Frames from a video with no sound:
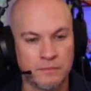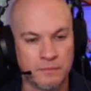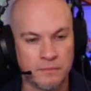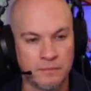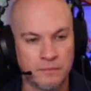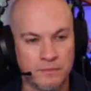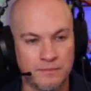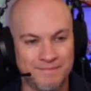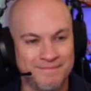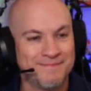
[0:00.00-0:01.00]

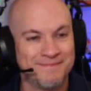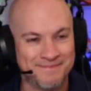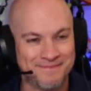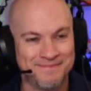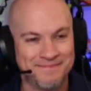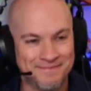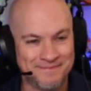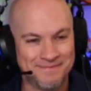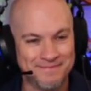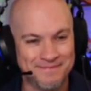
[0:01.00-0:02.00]

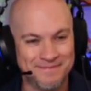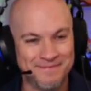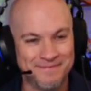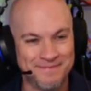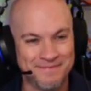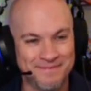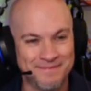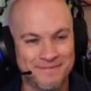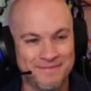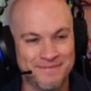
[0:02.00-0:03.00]

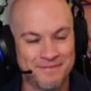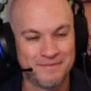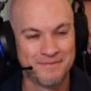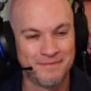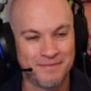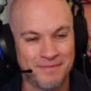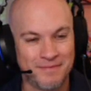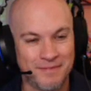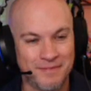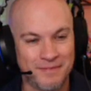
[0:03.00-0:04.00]

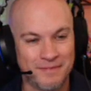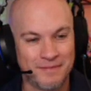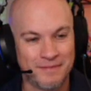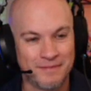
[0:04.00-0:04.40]
This person isn't speaking.